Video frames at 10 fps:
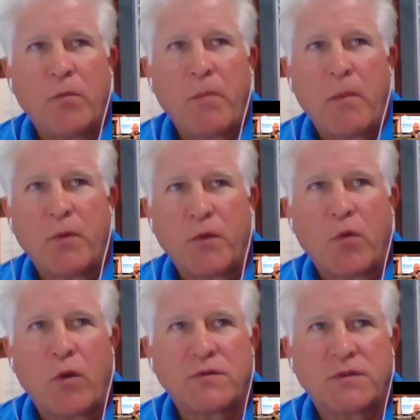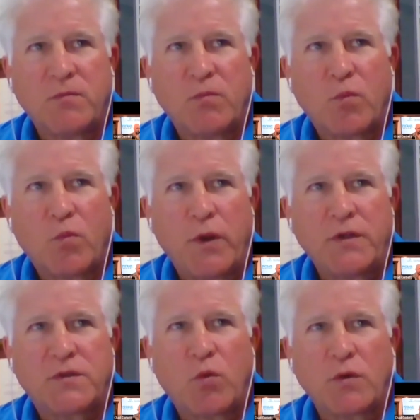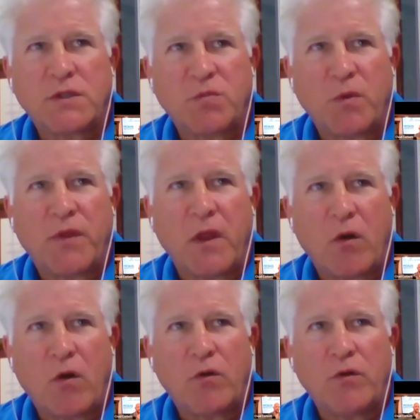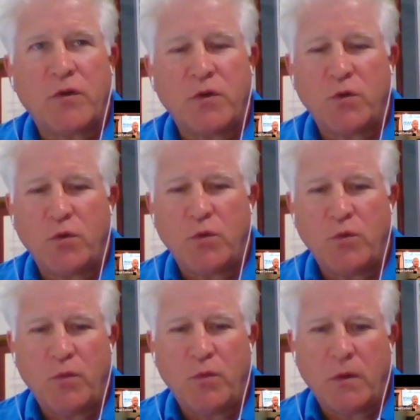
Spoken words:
to remember, there are some resources within EARN to